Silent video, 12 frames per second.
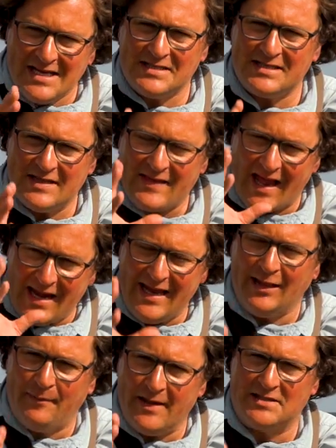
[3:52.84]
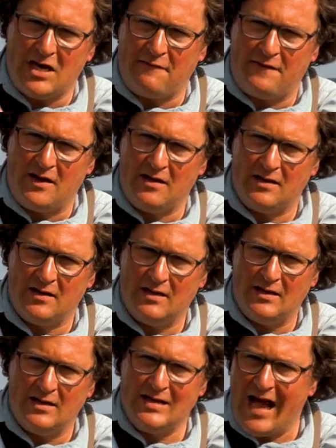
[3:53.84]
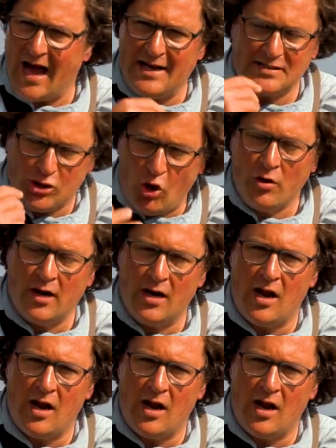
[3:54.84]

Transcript: is that little bit tougher and it's longer